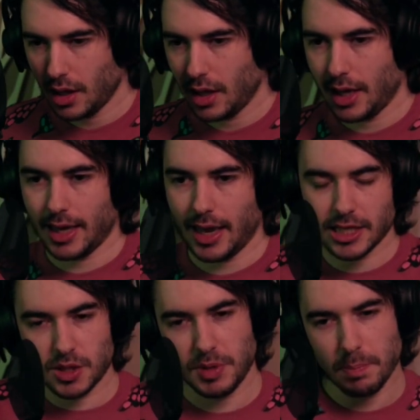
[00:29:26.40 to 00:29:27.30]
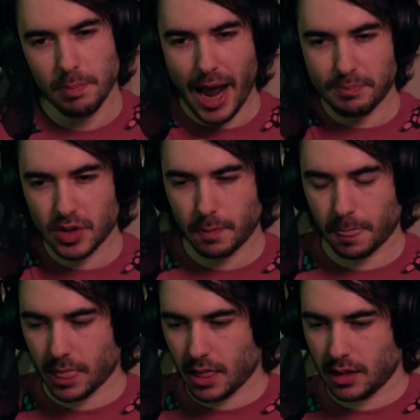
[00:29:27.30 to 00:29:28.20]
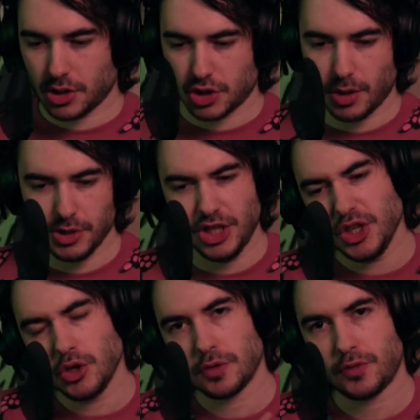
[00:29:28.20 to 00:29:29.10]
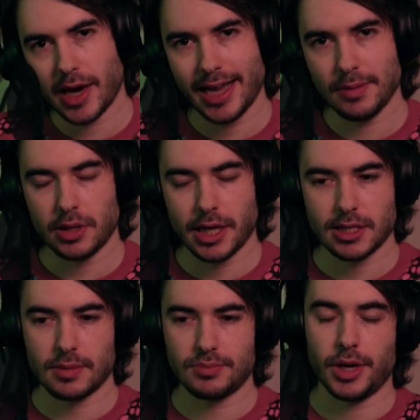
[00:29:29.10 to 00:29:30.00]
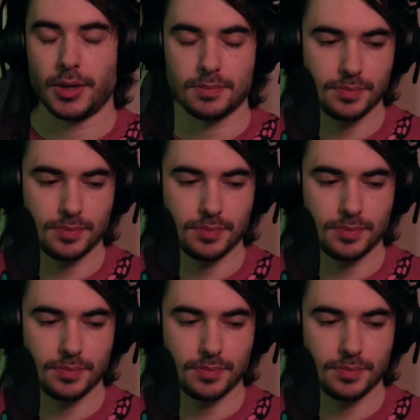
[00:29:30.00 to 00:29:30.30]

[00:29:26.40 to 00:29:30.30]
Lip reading: It has to be mapped to some unifying place in the brain.